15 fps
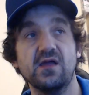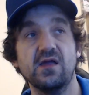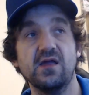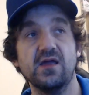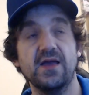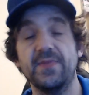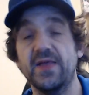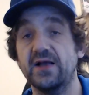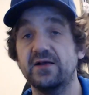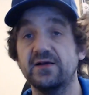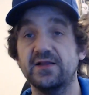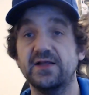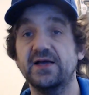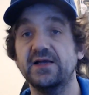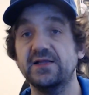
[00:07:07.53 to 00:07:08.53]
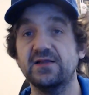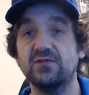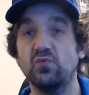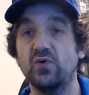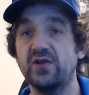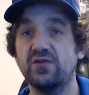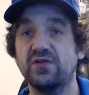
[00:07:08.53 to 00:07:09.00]
I'm not gonna lie,
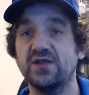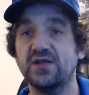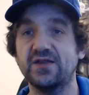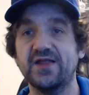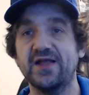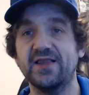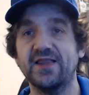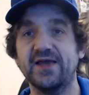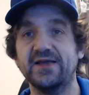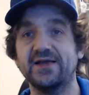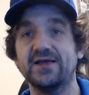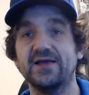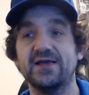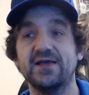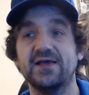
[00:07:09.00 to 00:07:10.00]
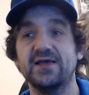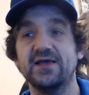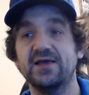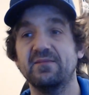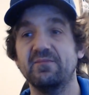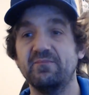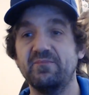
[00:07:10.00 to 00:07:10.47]
one of those things that like
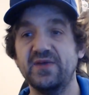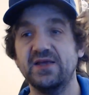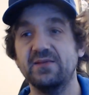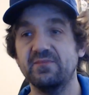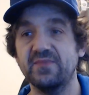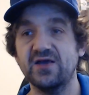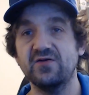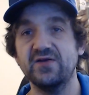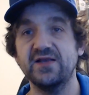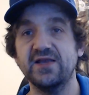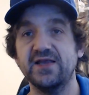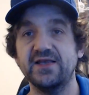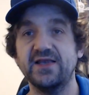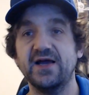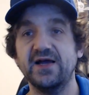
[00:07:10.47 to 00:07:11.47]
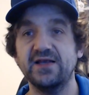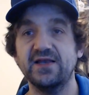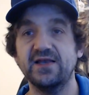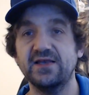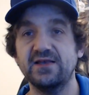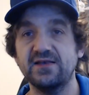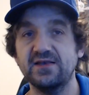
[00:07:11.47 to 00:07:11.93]
being married and not
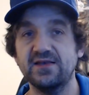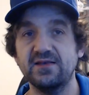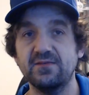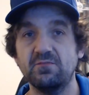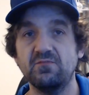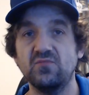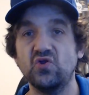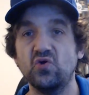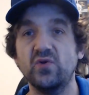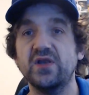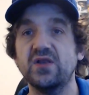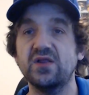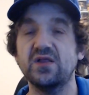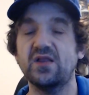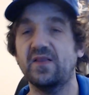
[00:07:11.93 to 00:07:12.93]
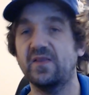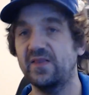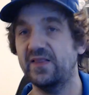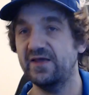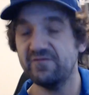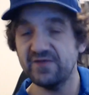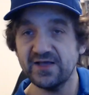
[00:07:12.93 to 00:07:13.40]
doing this as a
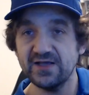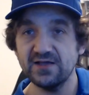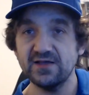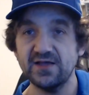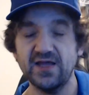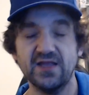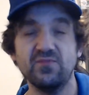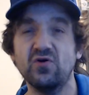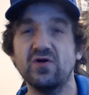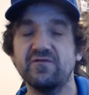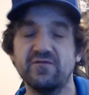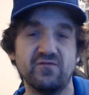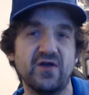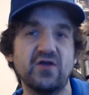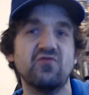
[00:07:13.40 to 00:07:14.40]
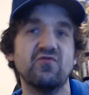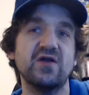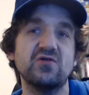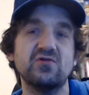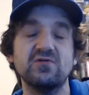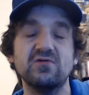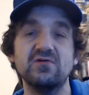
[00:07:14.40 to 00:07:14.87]
living, as more of a
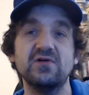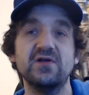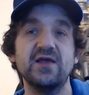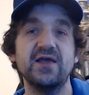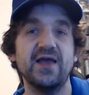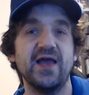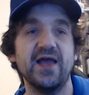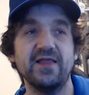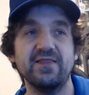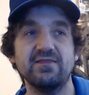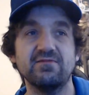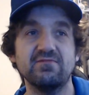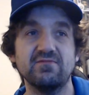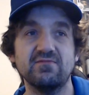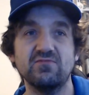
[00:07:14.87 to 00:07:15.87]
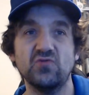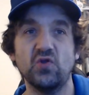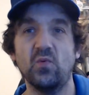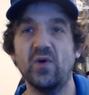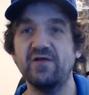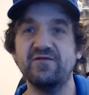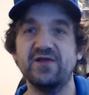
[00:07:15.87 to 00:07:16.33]
recreational, and the
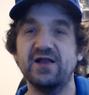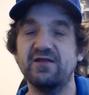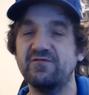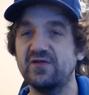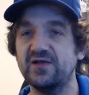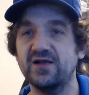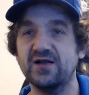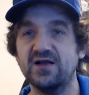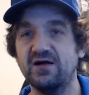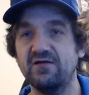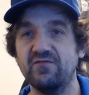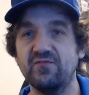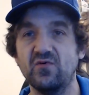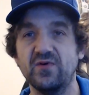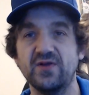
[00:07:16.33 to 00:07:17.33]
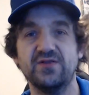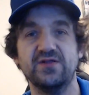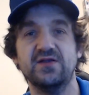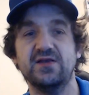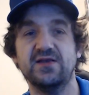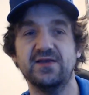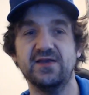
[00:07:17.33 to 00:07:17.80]
wife kind of feeling uncomfortable with
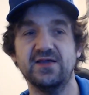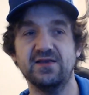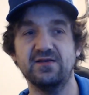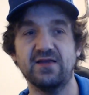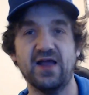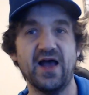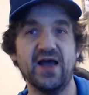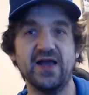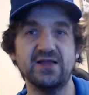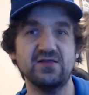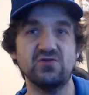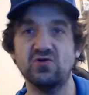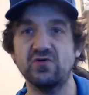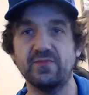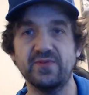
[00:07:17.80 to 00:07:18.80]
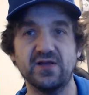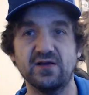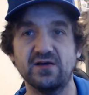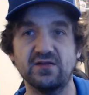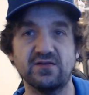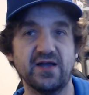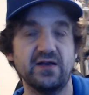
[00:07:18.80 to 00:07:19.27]
it, and then I do it
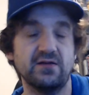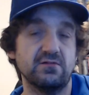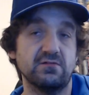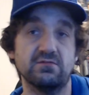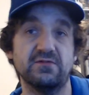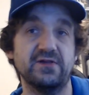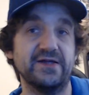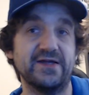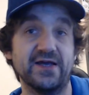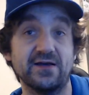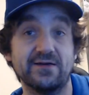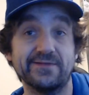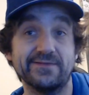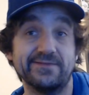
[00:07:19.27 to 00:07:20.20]
because I don't really care.